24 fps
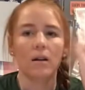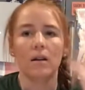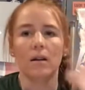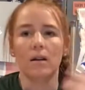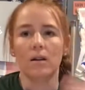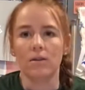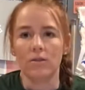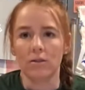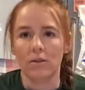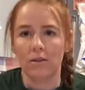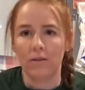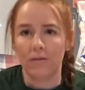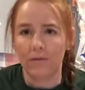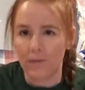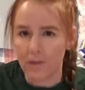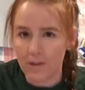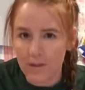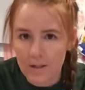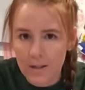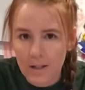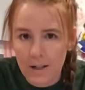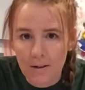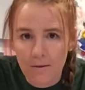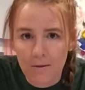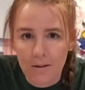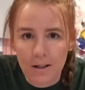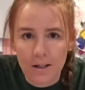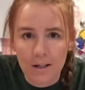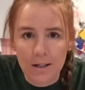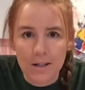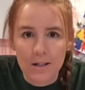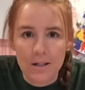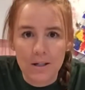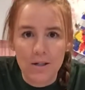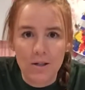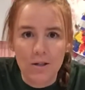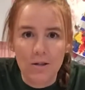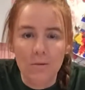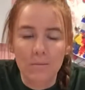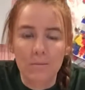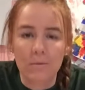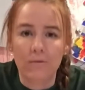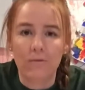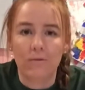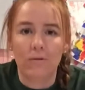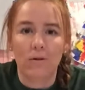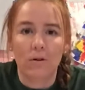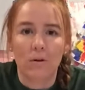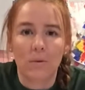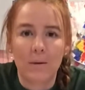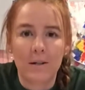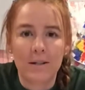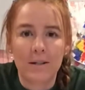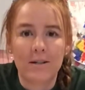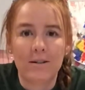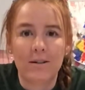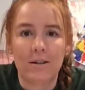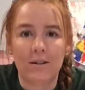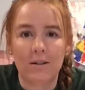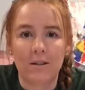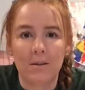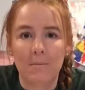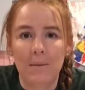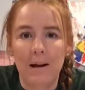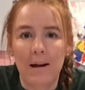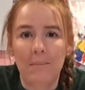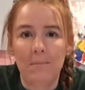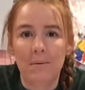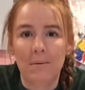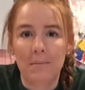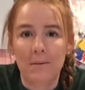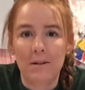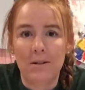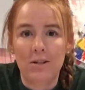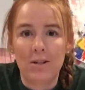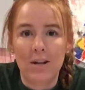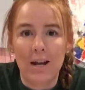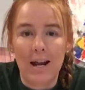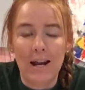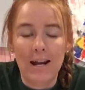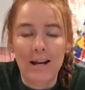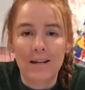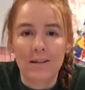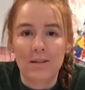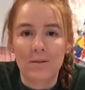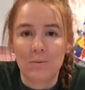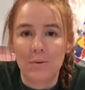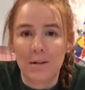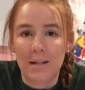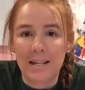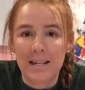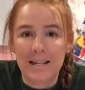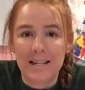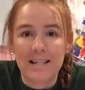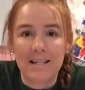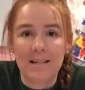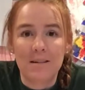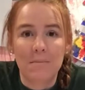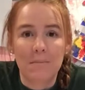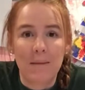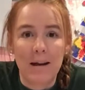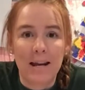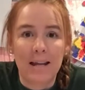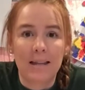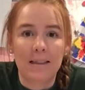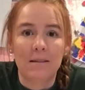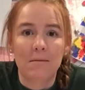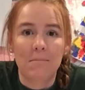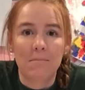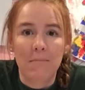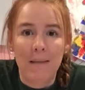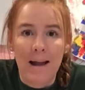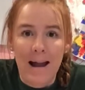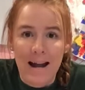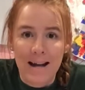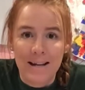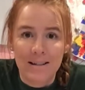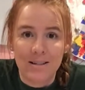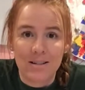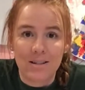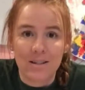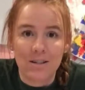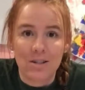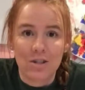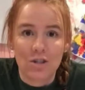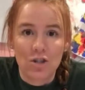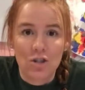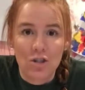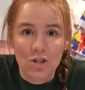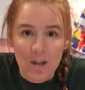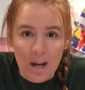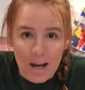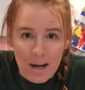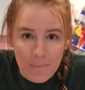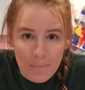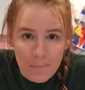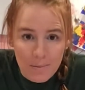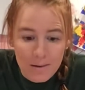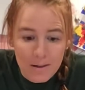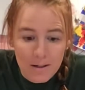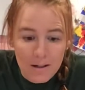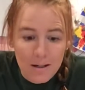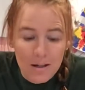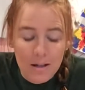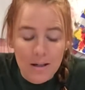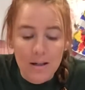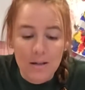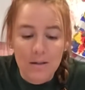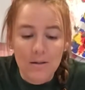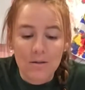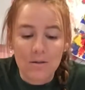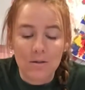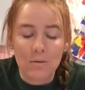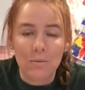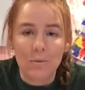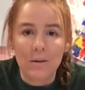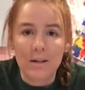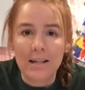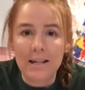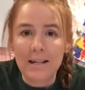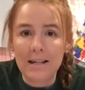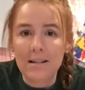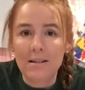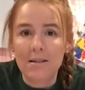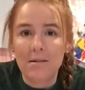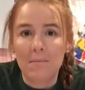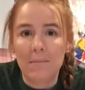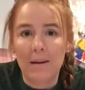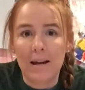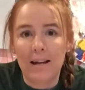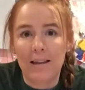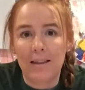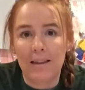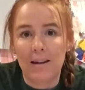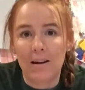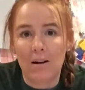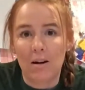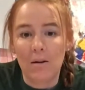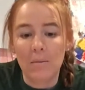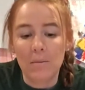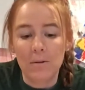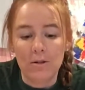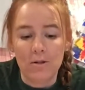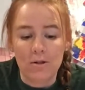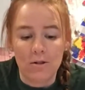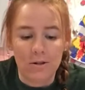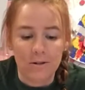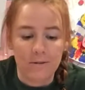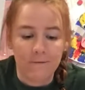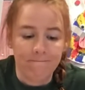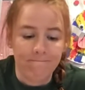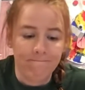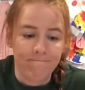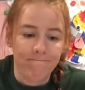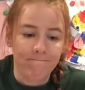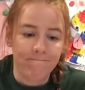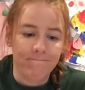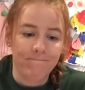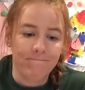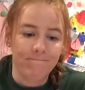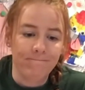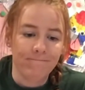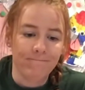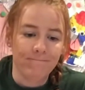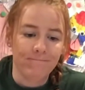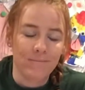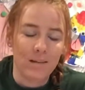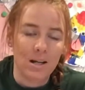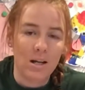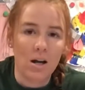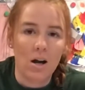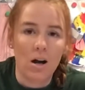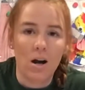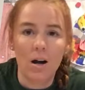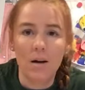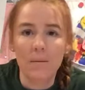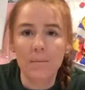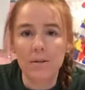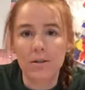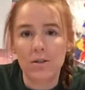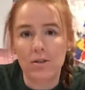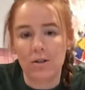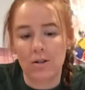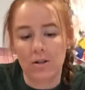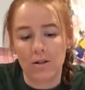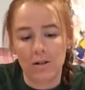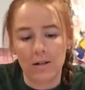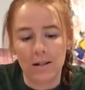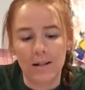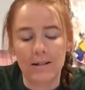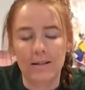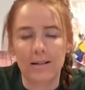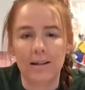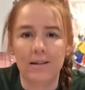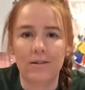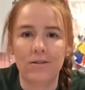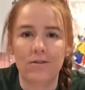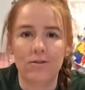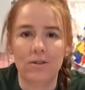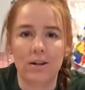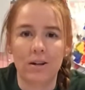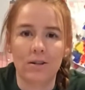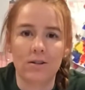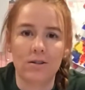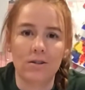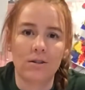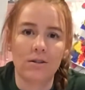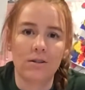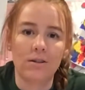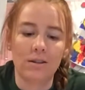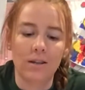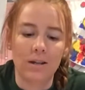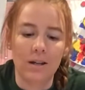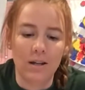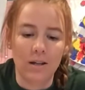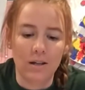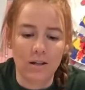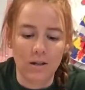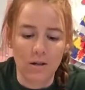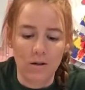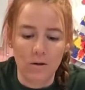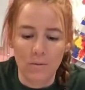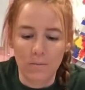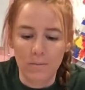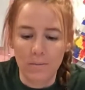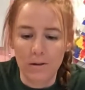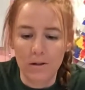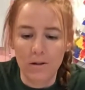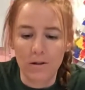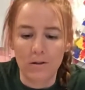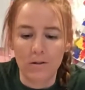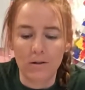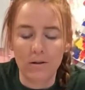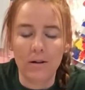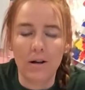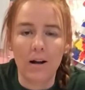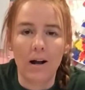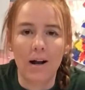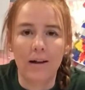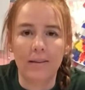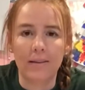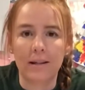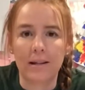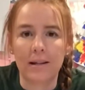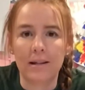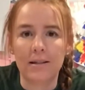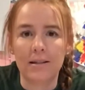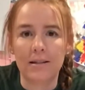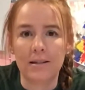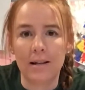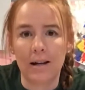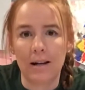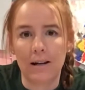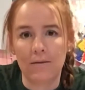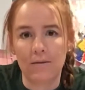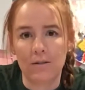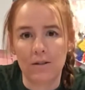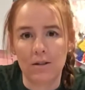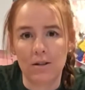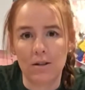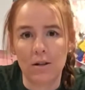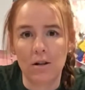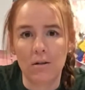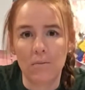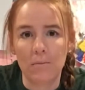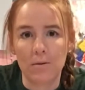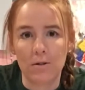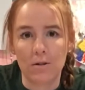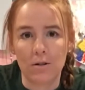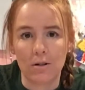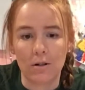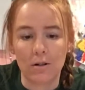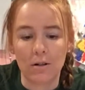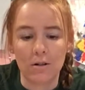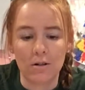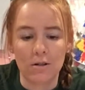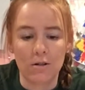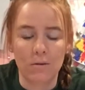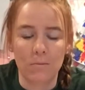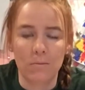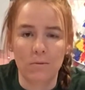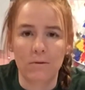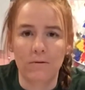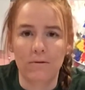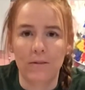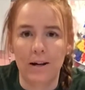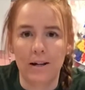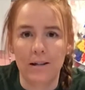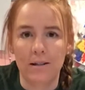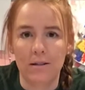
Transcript: So the first thing we need to do before we start the paper mache is we need to make the mask shape. So we need to make the armature. An armature is a structure that you build on the inside of a sculpture to provide